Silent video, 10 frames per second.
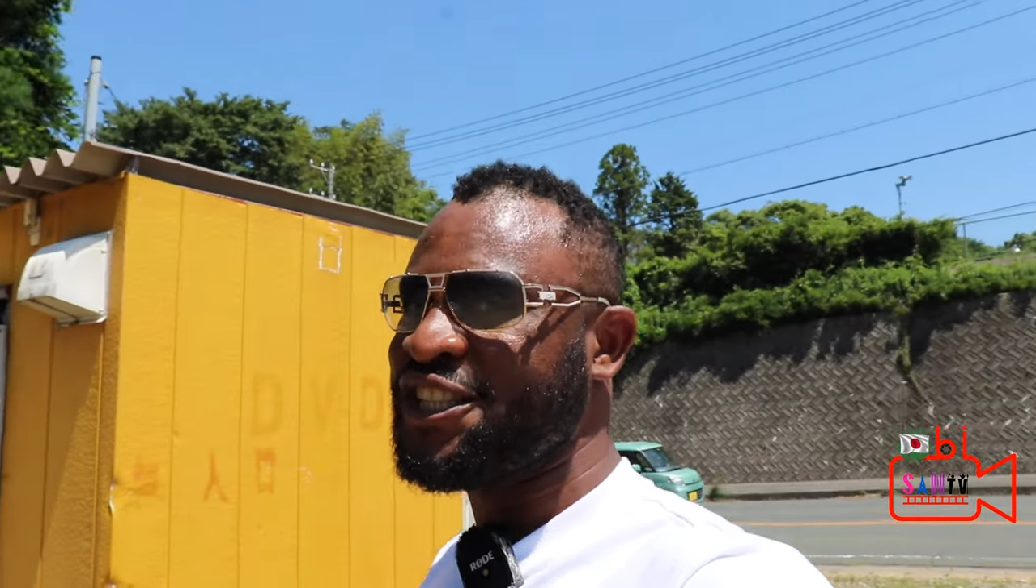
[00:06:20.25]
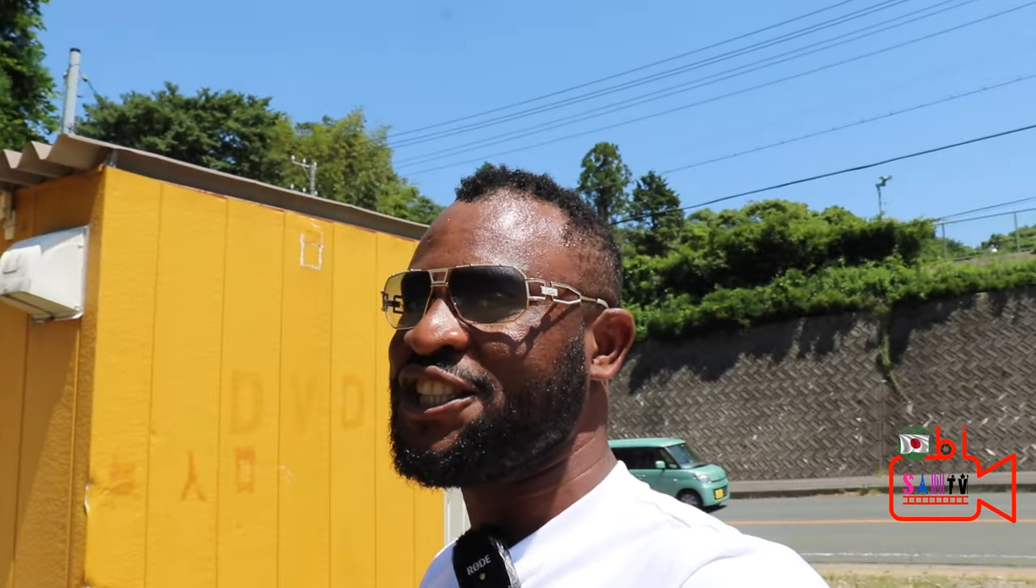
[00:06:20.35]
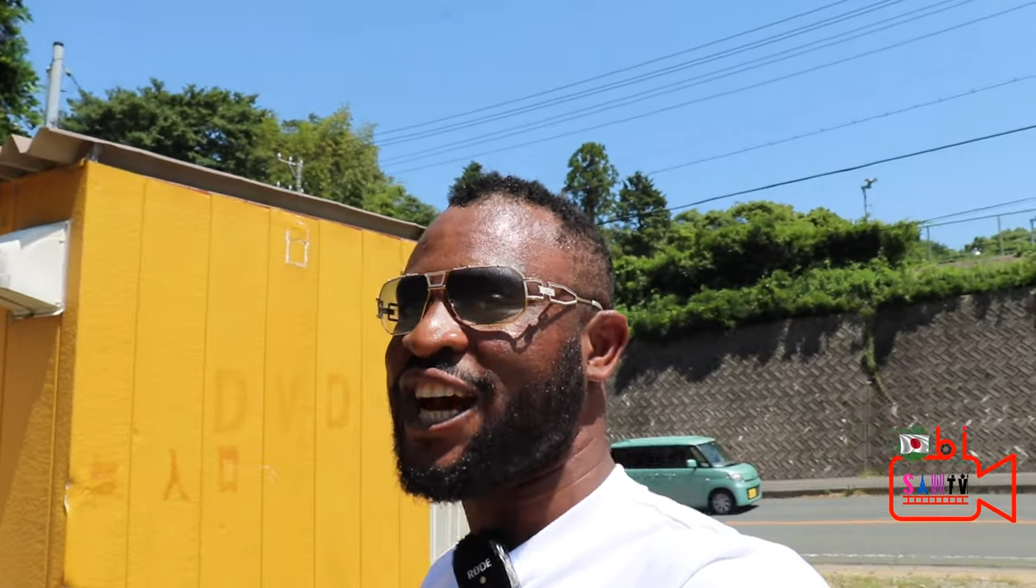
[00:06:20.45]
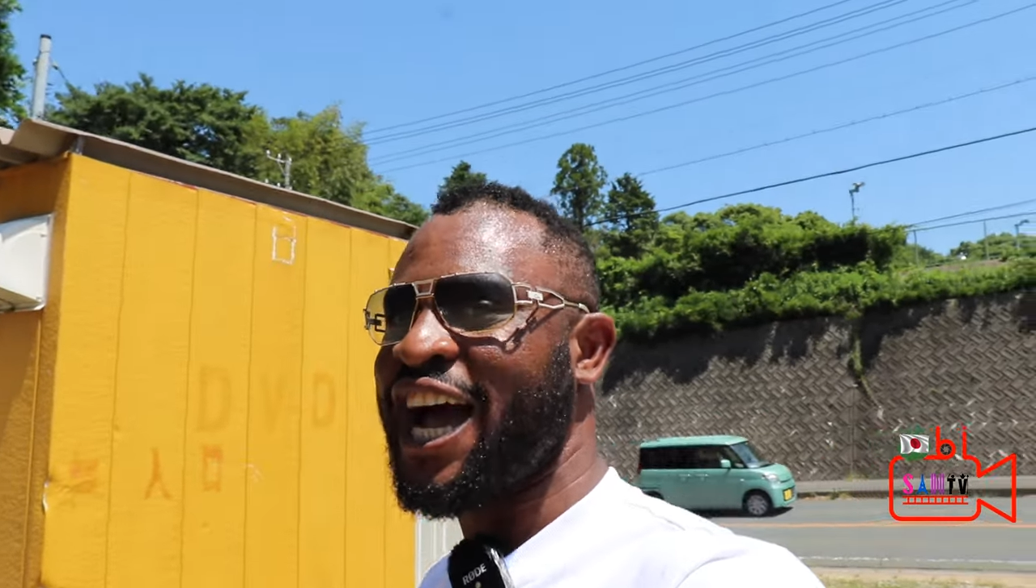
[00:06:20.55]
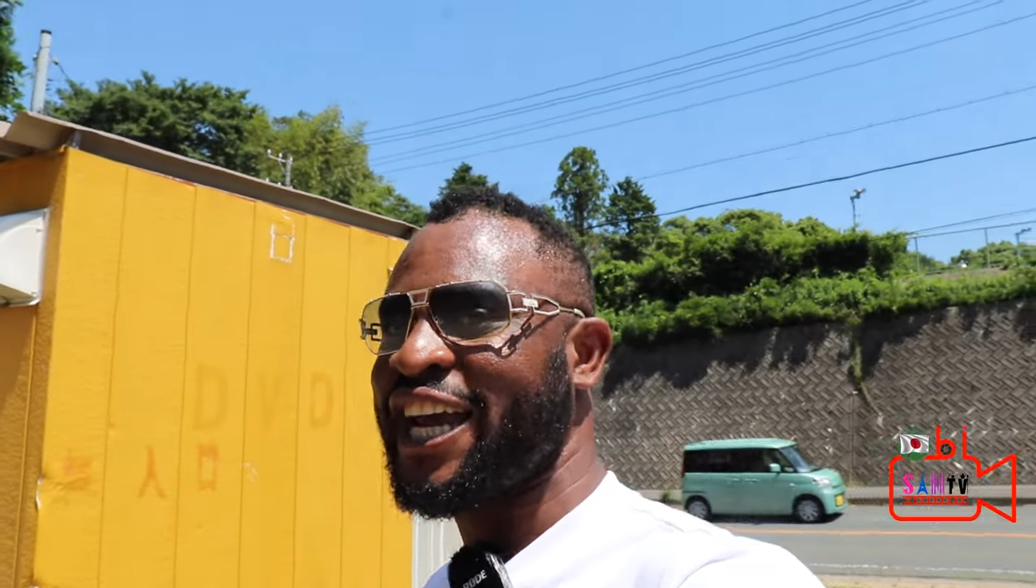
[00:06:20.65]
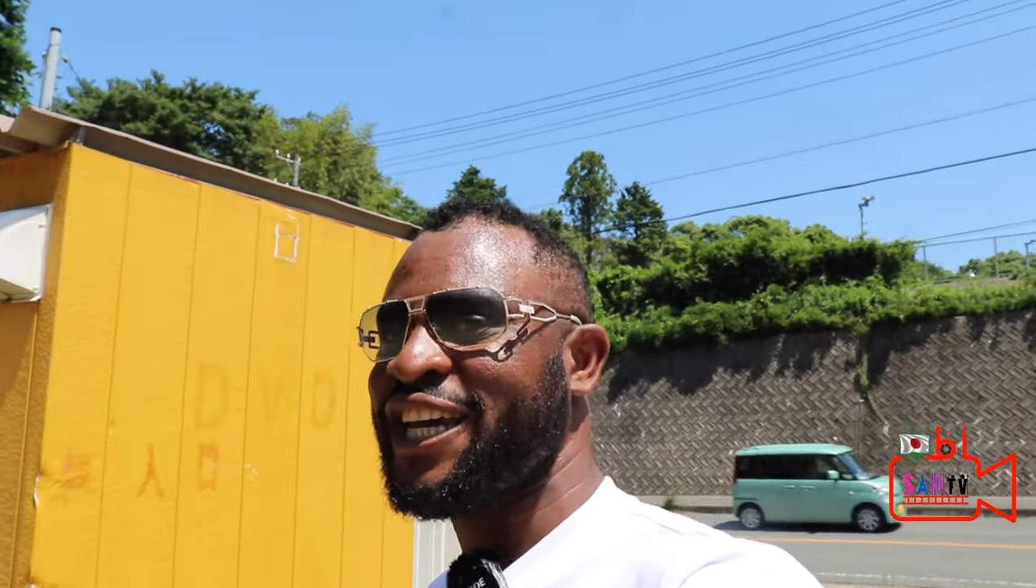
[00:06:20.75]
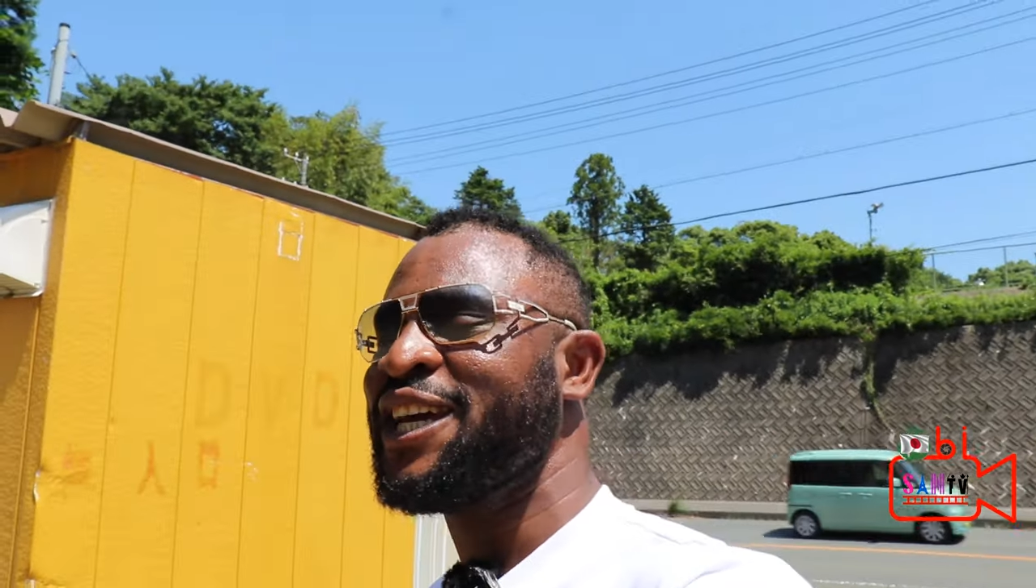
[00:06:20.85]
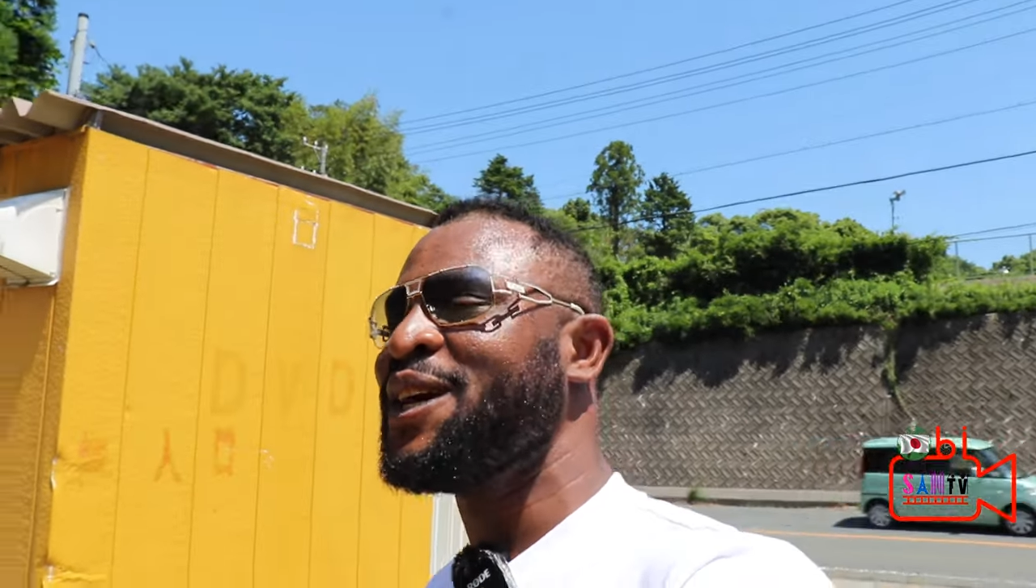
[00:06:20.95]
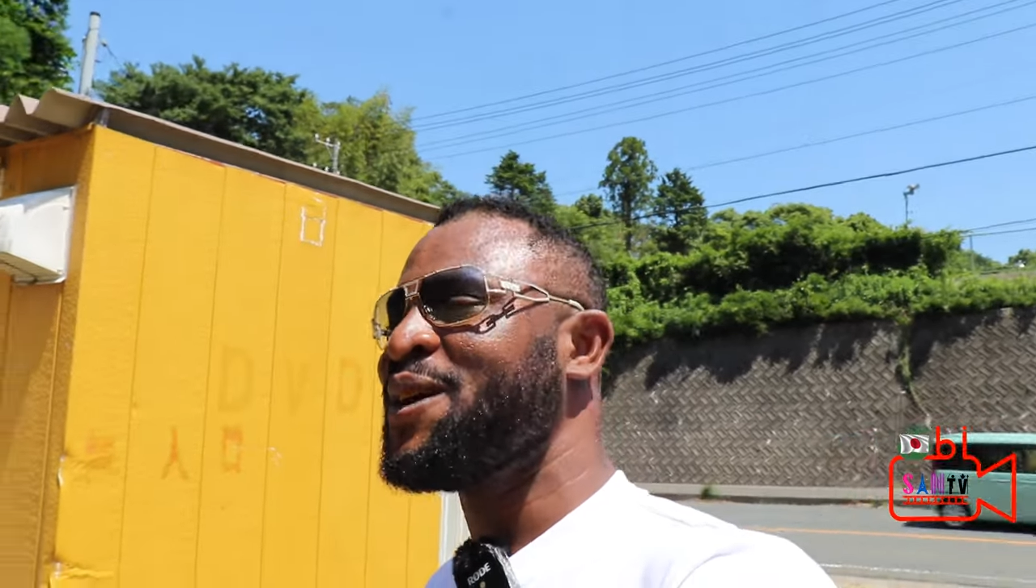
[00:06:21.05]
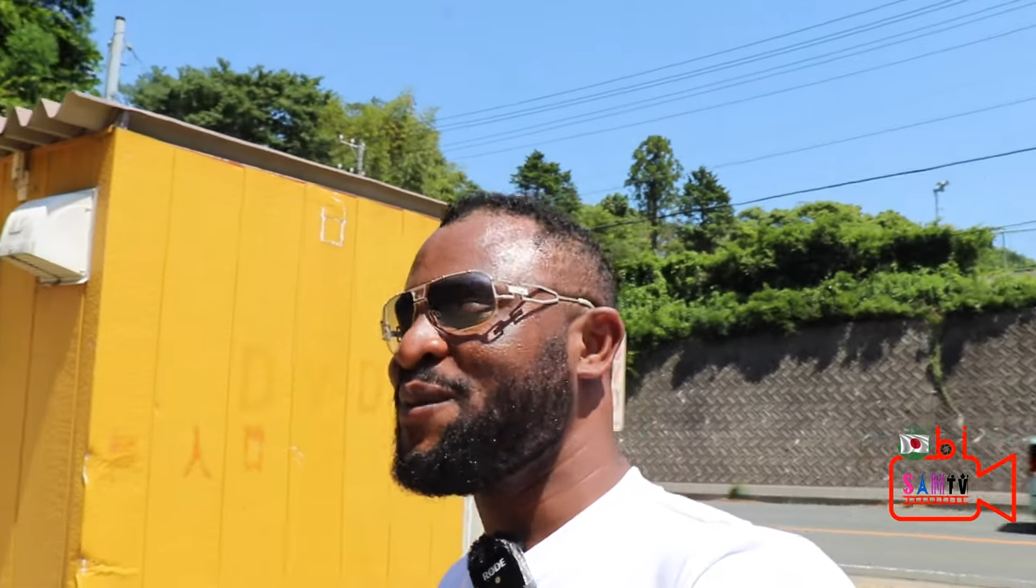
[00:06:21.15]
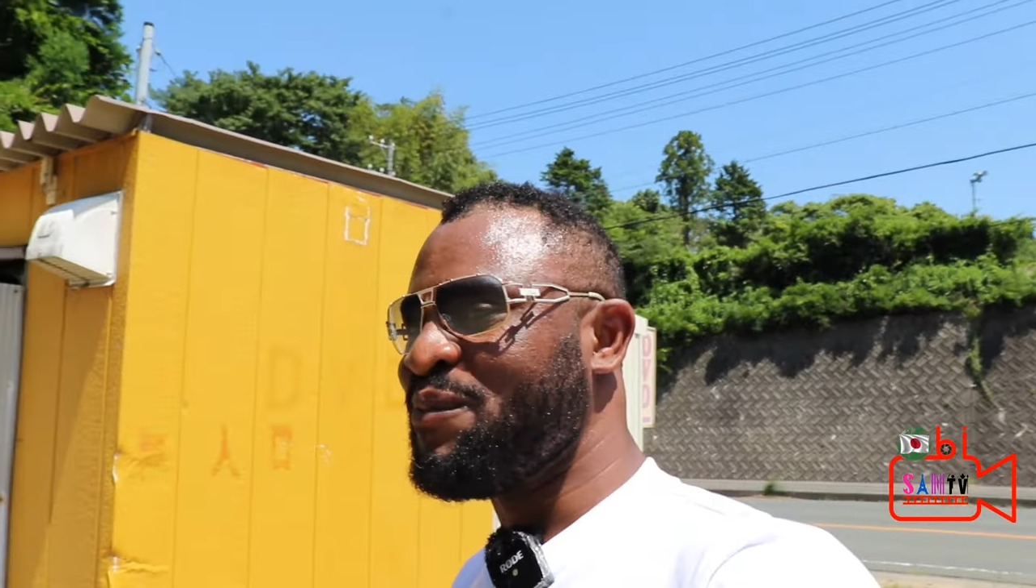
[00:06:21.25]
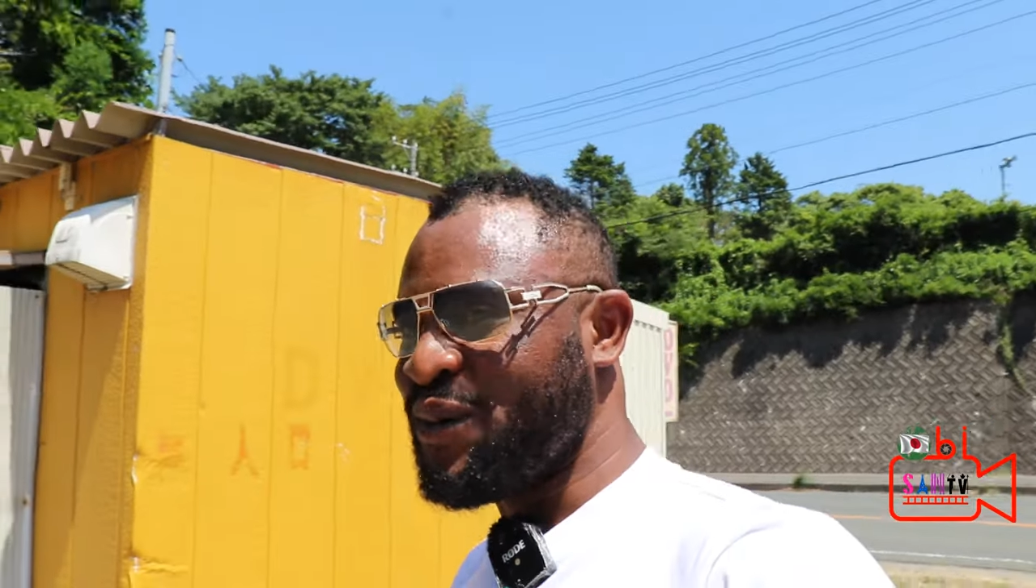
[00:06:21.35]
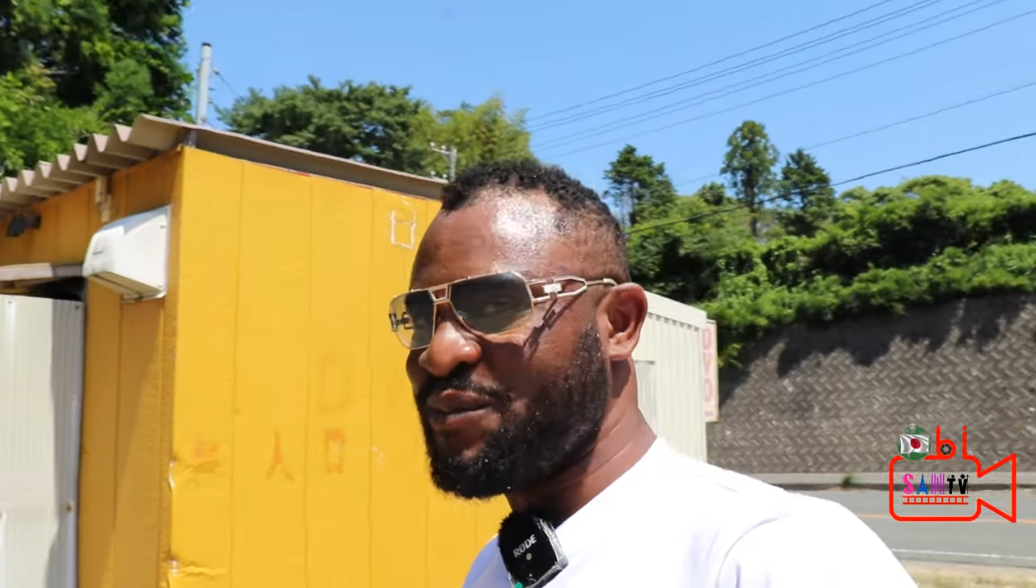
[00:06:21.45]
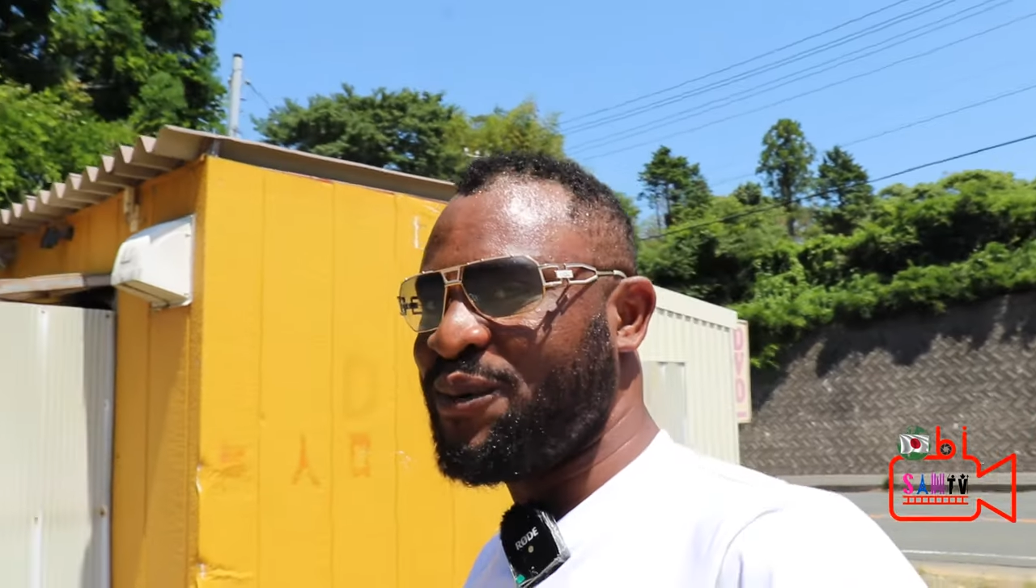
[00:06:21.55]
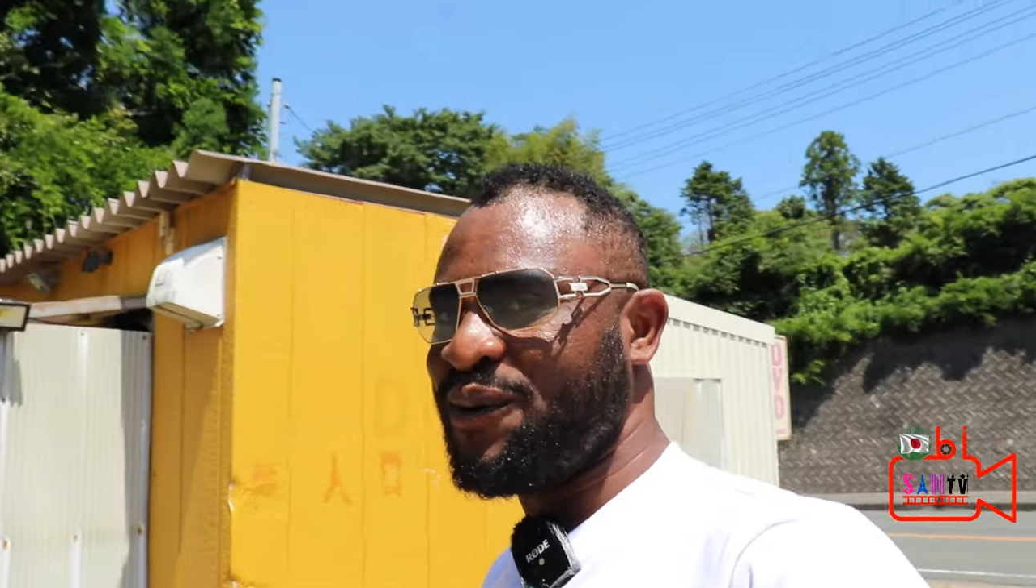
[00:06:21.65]
shy
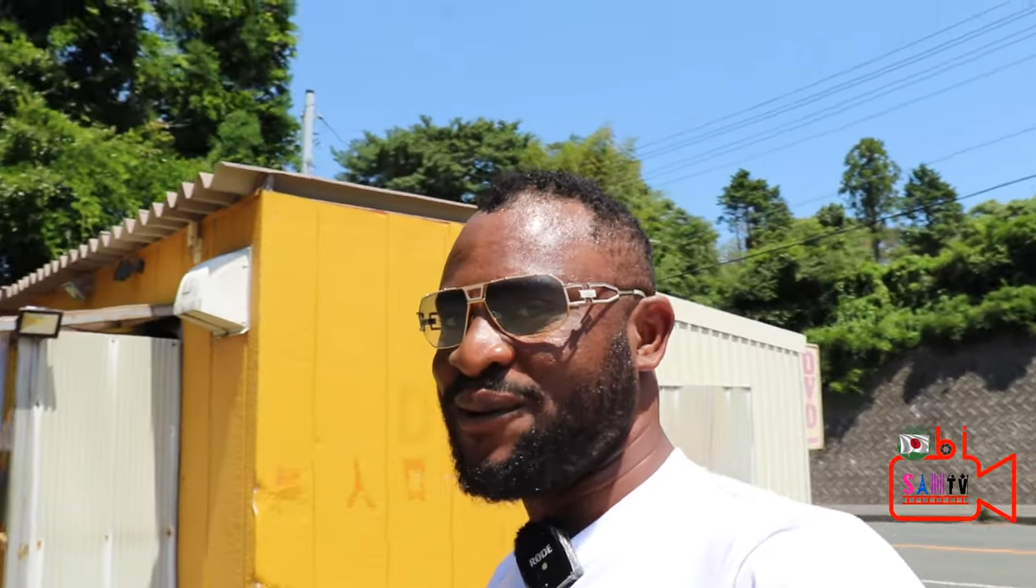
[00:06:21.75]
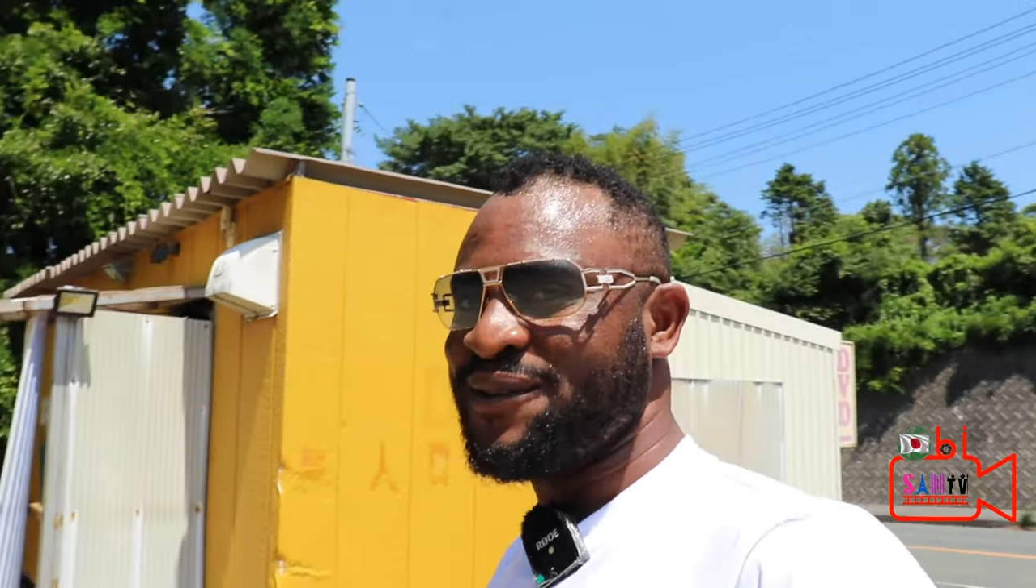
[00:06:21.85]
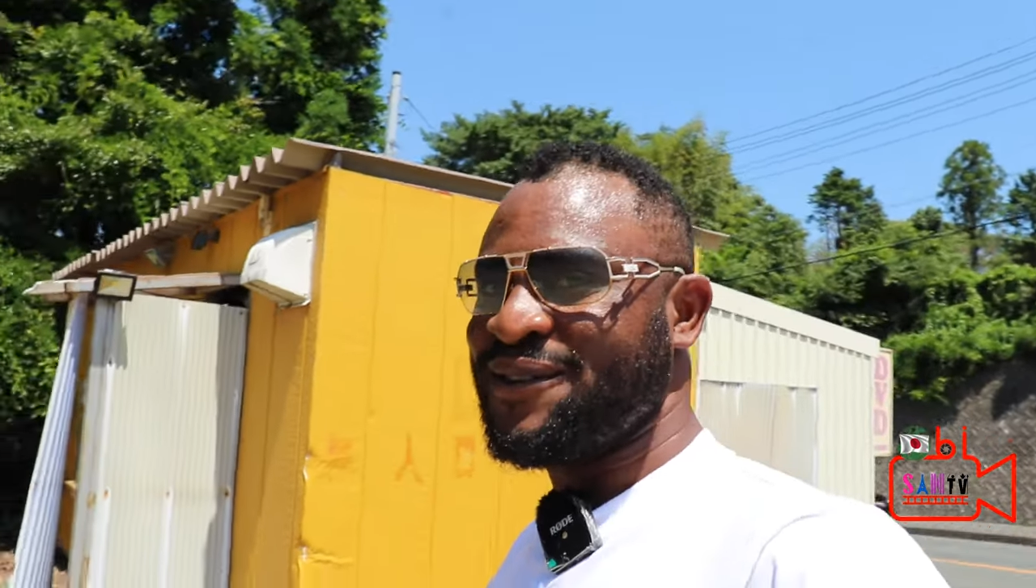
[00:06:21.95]
people.